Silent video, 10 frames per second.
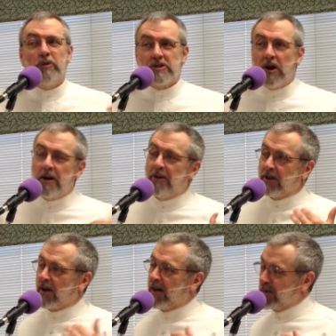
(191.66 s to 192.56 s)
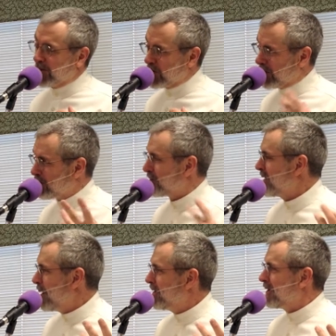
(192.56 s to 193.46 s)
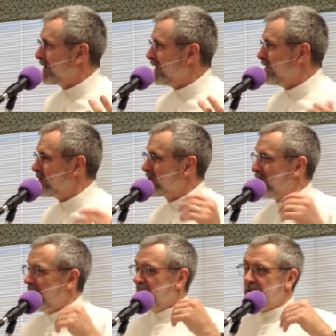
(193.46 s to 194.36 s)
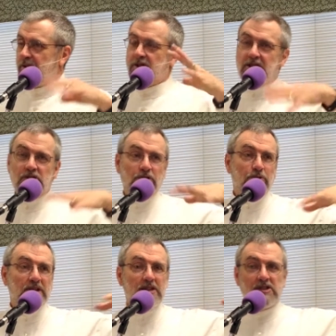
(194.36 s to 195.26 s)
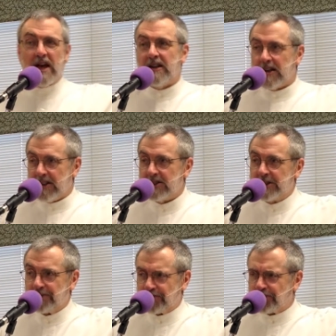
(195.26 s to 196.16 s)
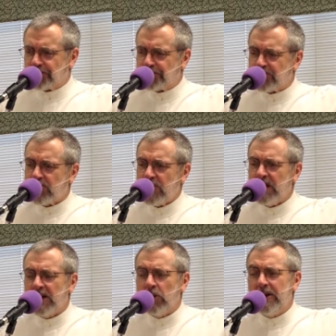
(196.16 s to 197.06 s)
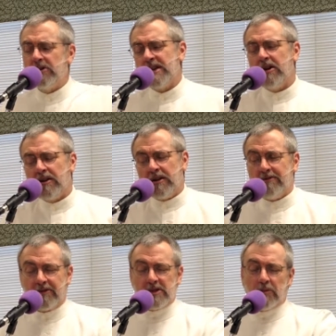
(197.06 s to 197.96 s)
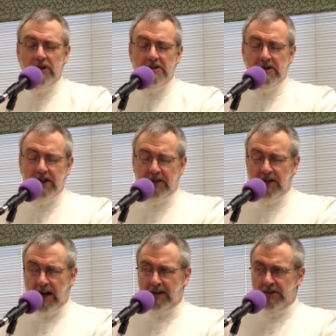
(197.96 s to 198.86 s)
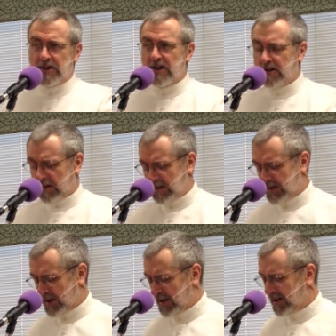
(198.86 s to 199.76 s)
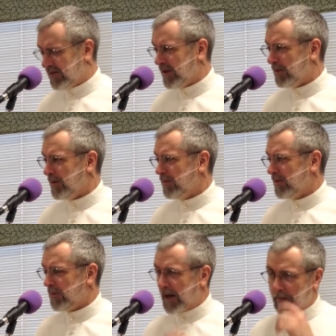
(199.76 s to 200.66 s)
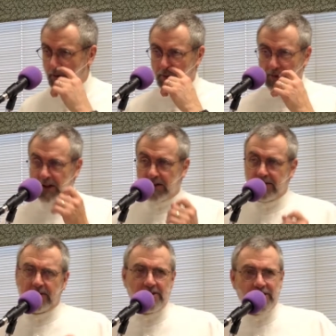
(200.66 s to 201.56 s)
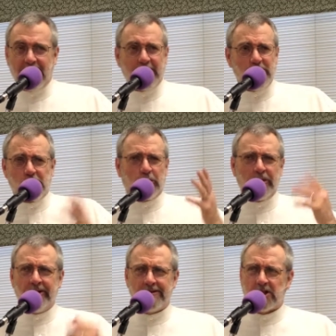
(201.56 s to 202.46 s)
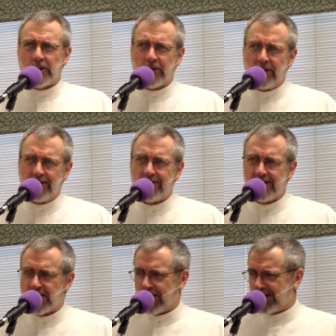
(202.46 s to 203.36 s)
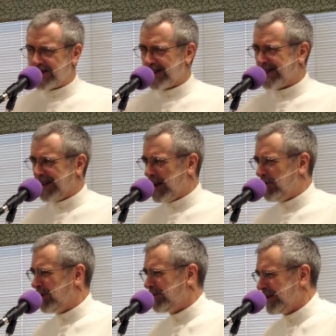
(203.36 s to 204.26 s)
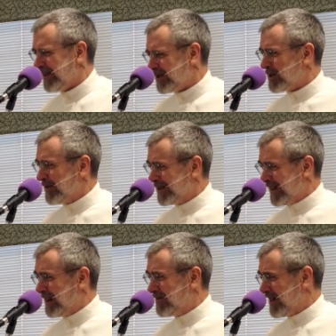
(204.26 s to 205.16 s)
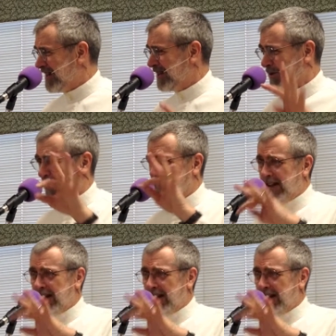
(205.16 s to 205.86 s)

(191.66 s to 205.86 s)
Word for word: we're talking about the Gospels, we predominantly, there's, there's these three settings that we now, and for some reason in theology and the study of um, the Bible, we there's a lot of German, so in, it's called Sitz im Leben, but it just means life setting. There are